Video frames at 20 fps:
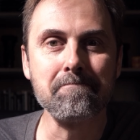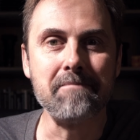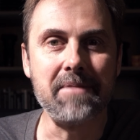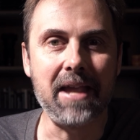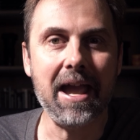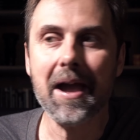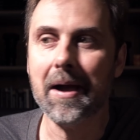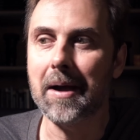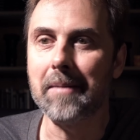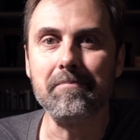
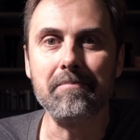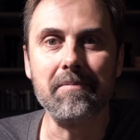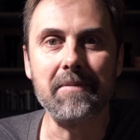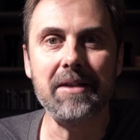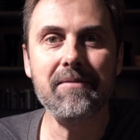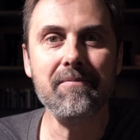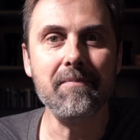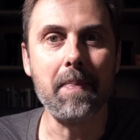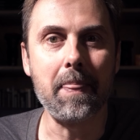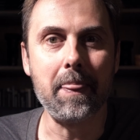yeah,
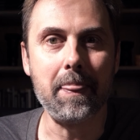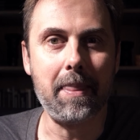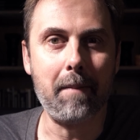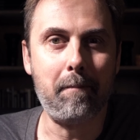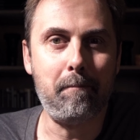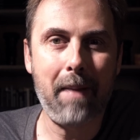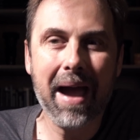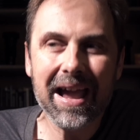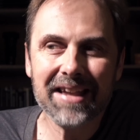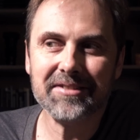even the
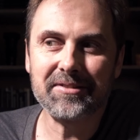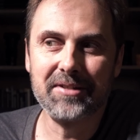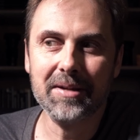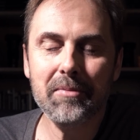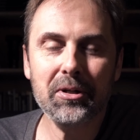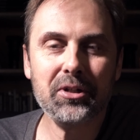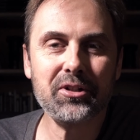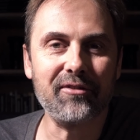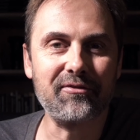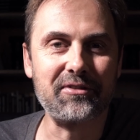best
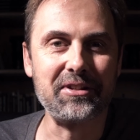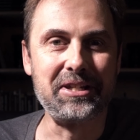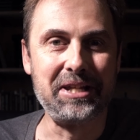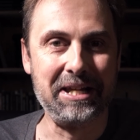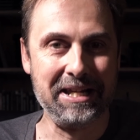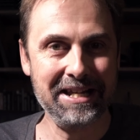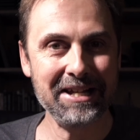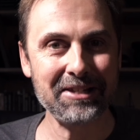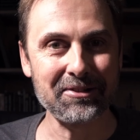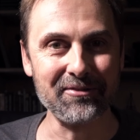image of
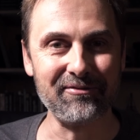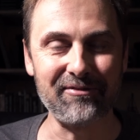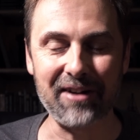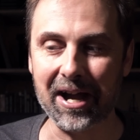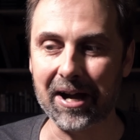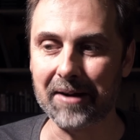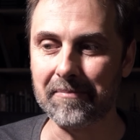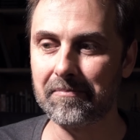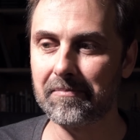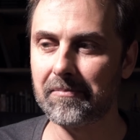this year so
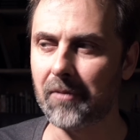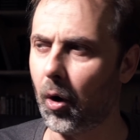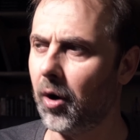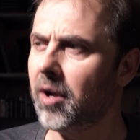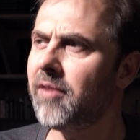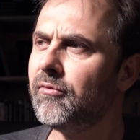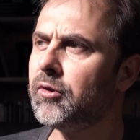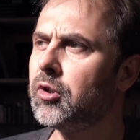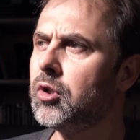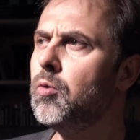far,
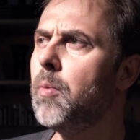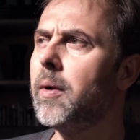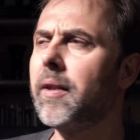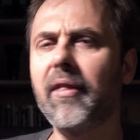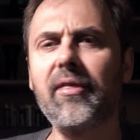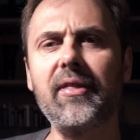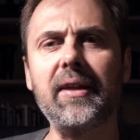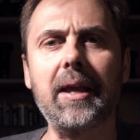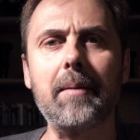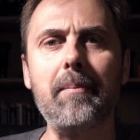or even two when
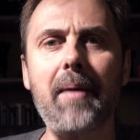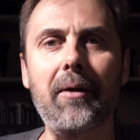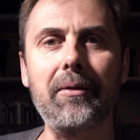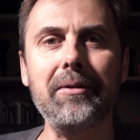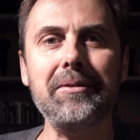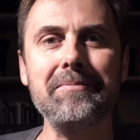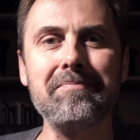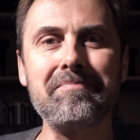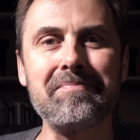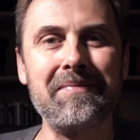I think about
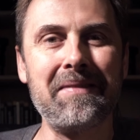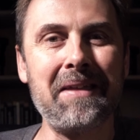it.